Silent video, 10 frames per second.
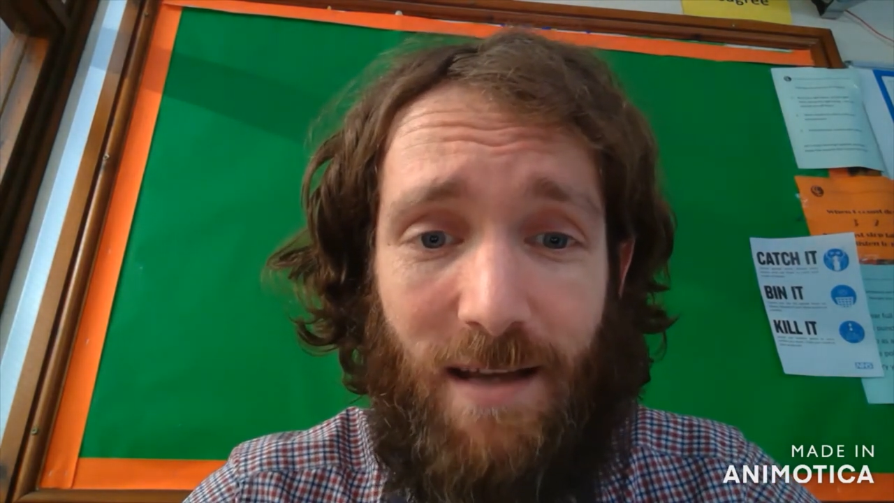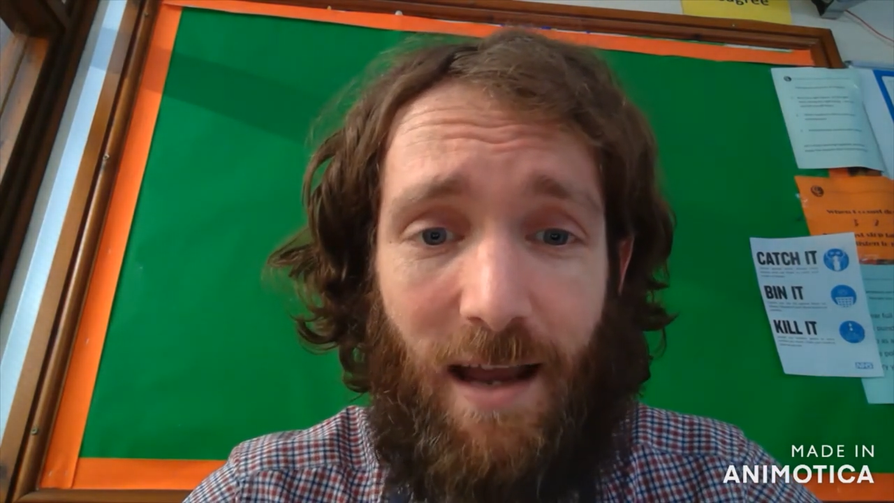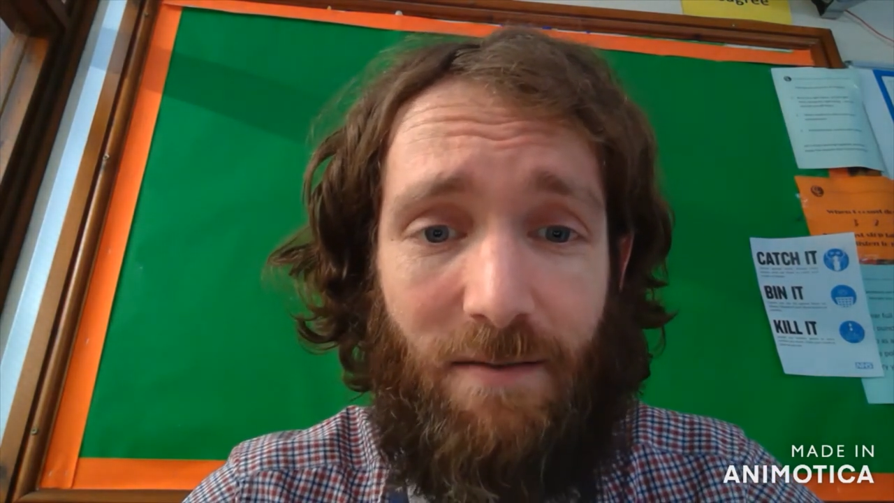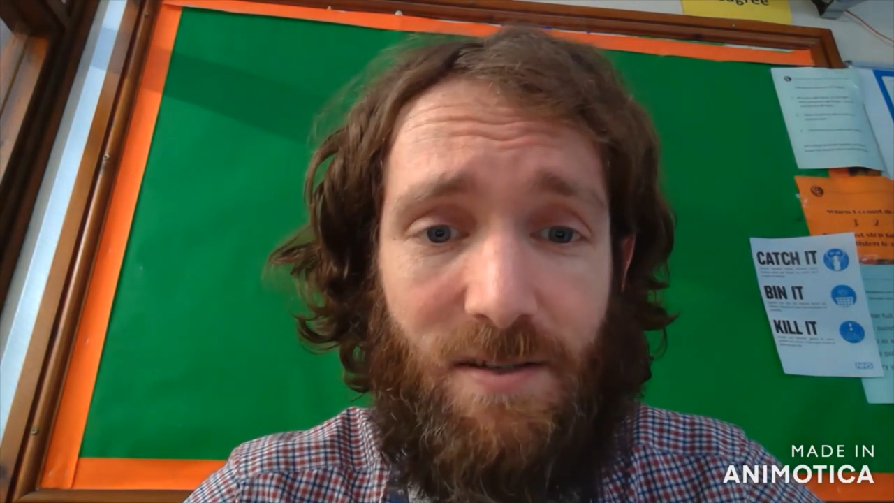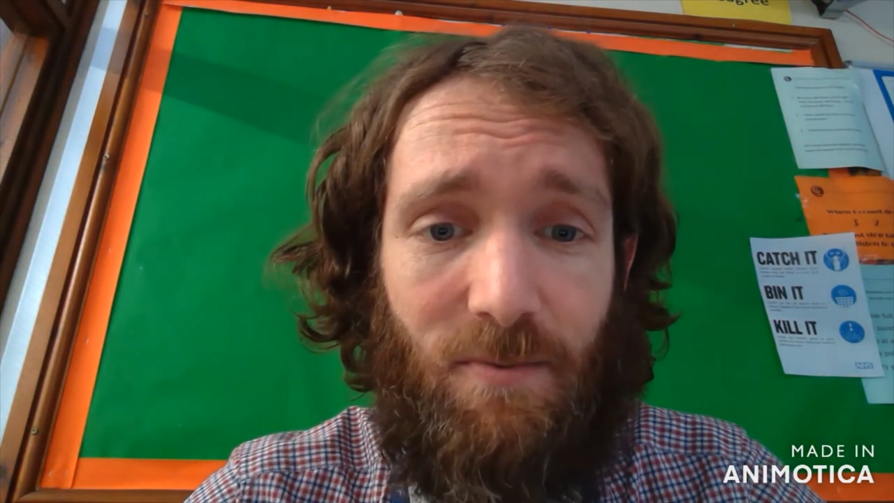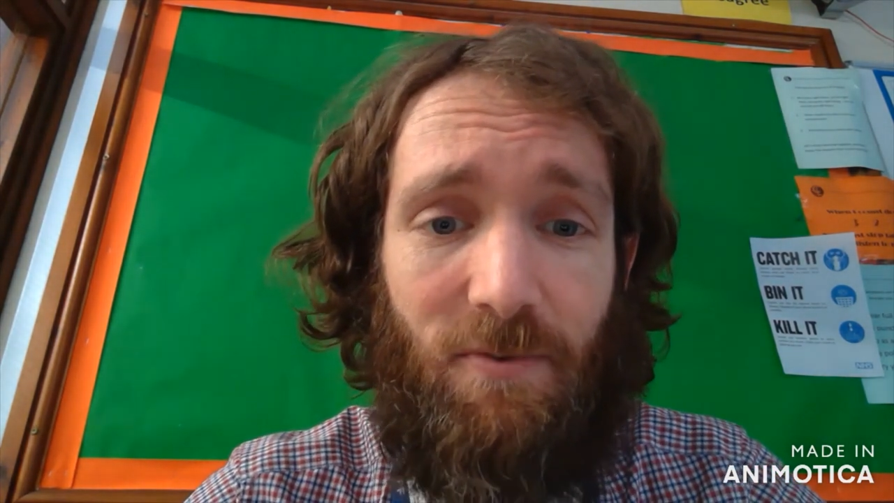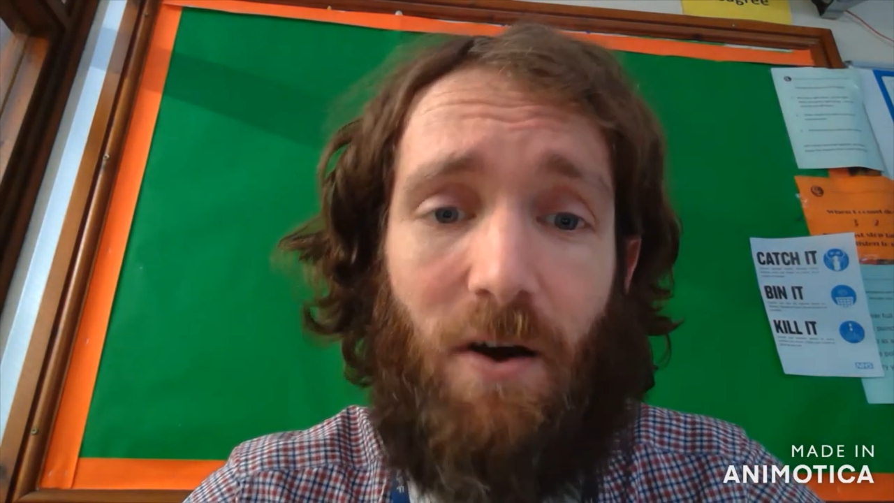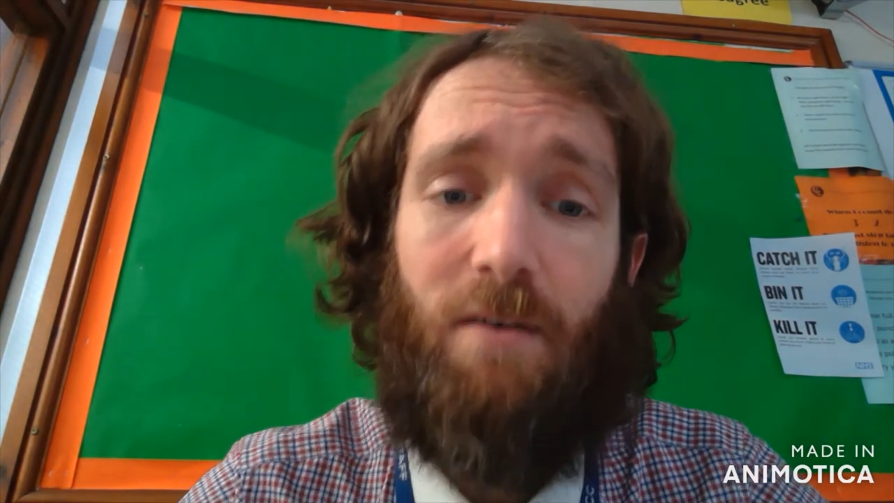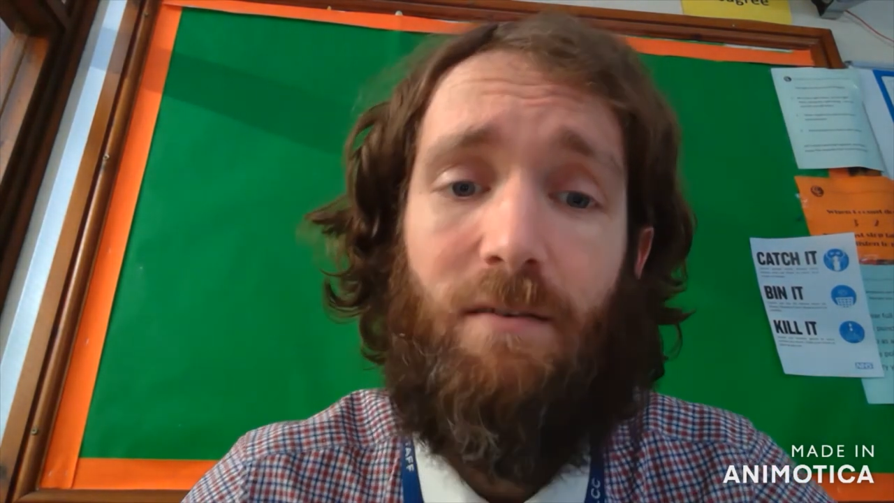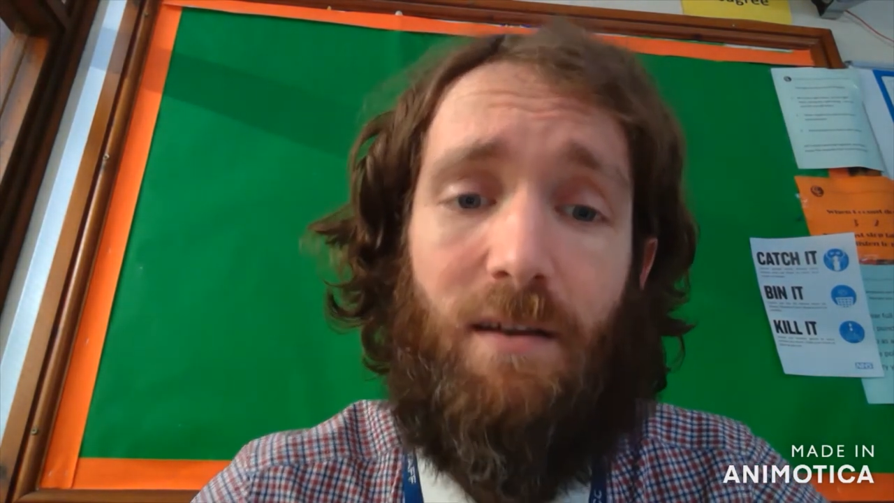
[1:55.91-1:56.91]
to have some
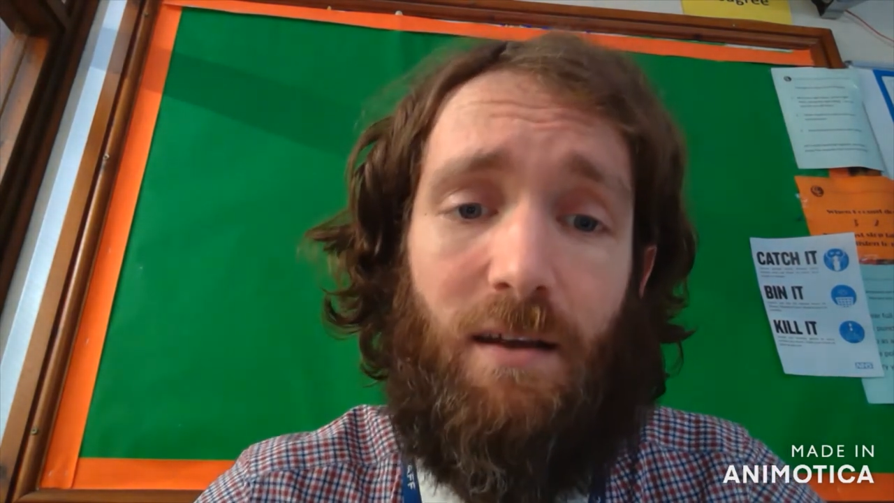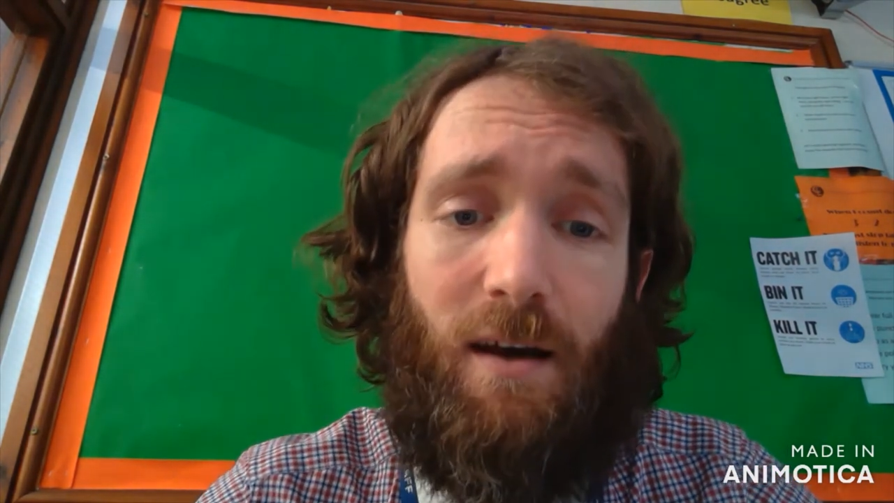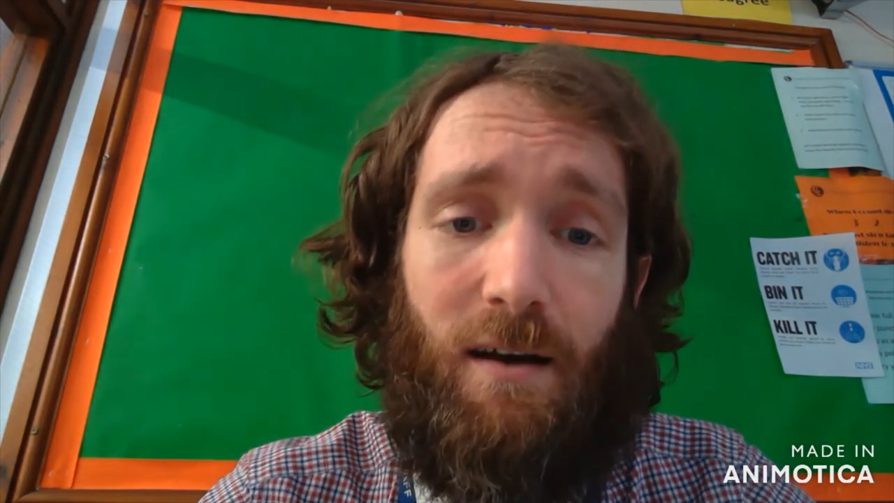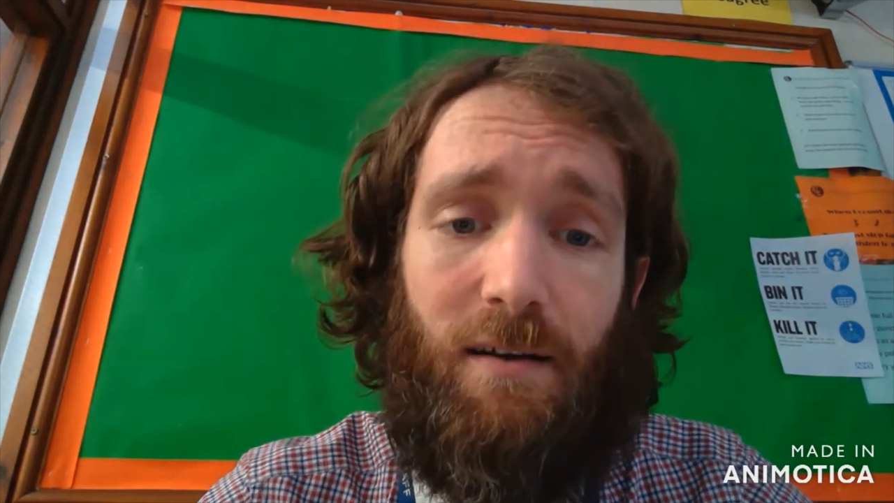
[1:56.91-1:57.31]
fun uh,